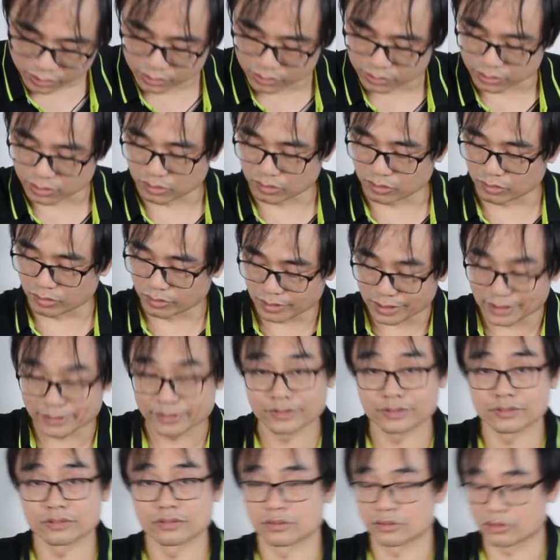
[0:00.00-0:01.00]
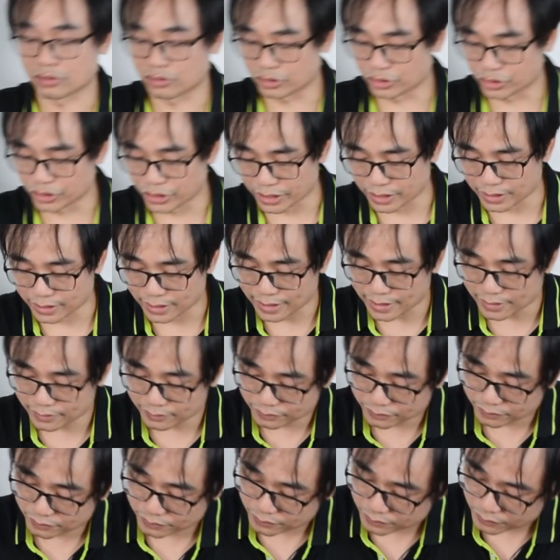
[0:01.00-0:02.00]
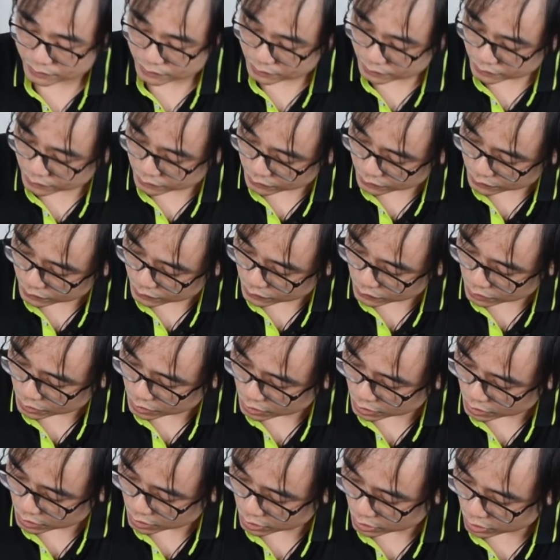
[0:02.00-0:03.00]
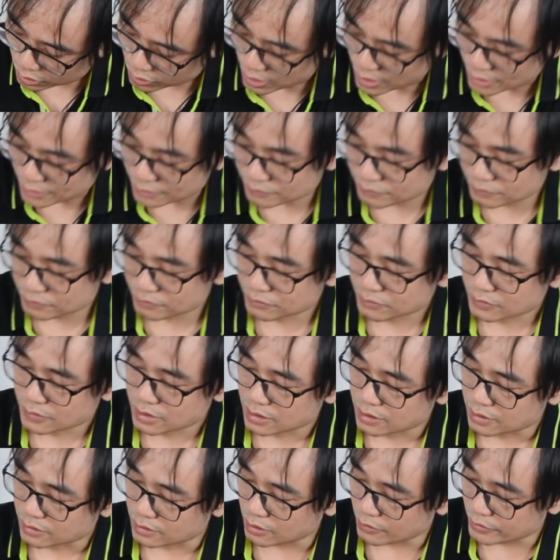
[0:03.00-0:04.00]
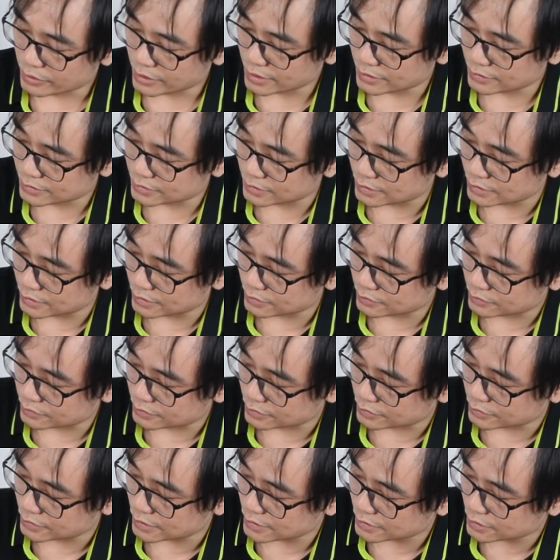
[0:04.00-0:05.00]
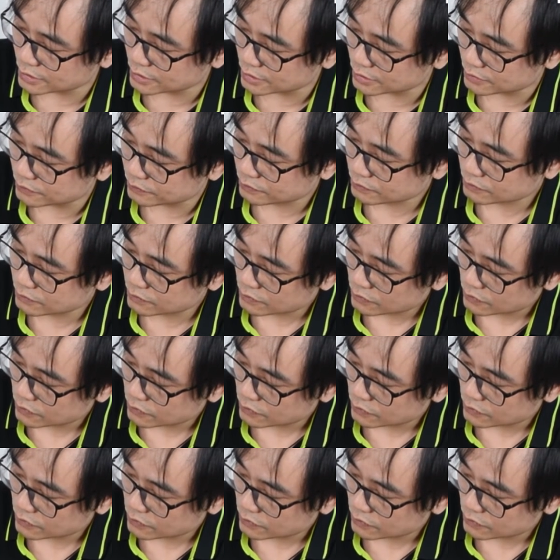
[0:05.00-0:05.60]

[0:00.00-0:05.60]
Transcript: So let's go to check again. All right, now we can see the data